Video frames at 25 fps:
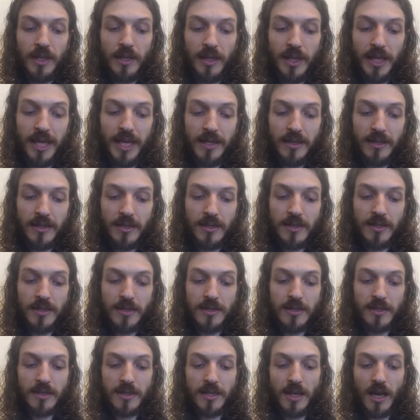it
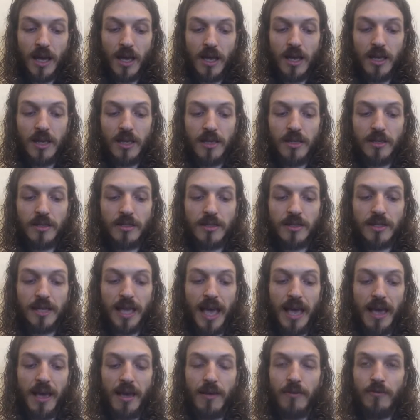does
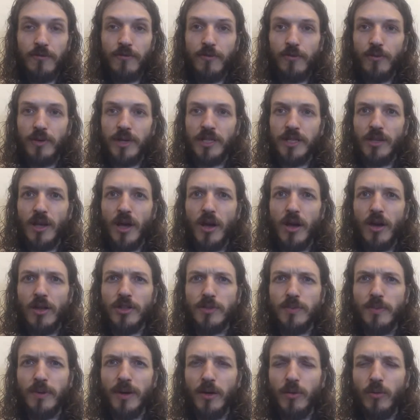have
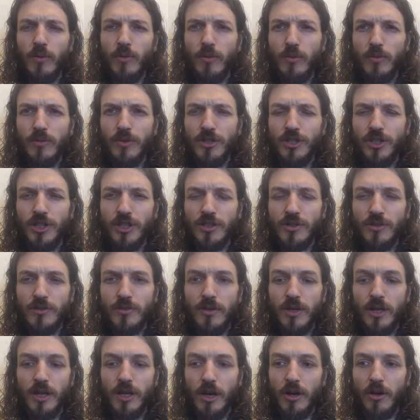results, but
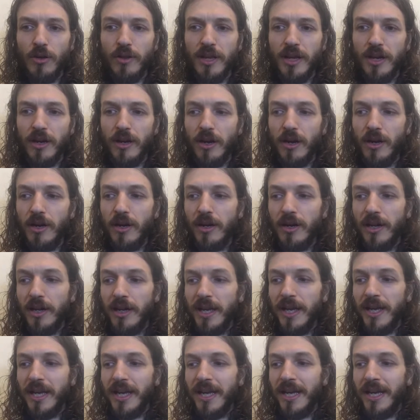just, there are,
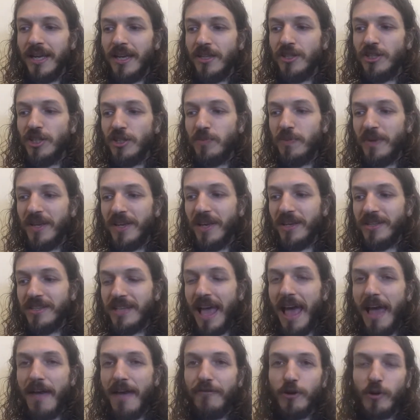just because
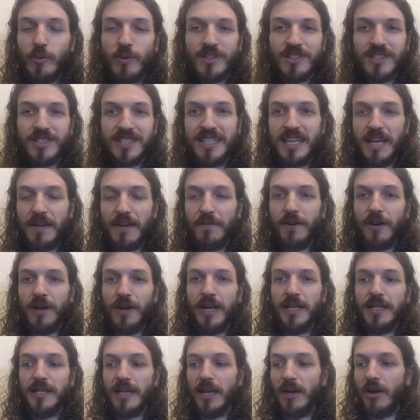everyone's
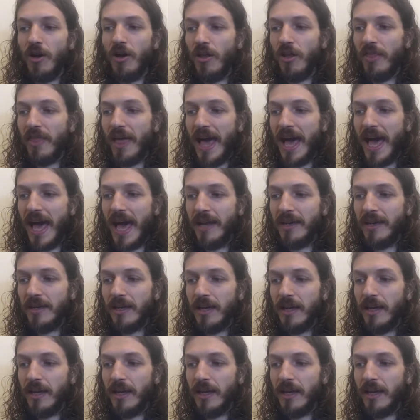different and all that.